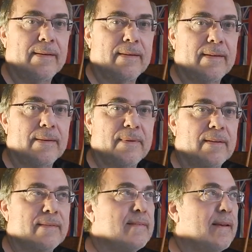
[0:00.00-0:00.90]
I got my
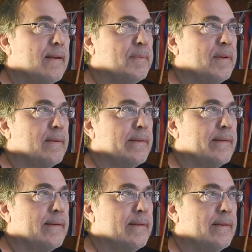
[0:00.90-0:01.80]
little setup here,
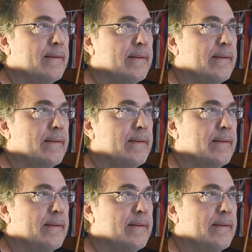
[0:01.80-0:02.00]
and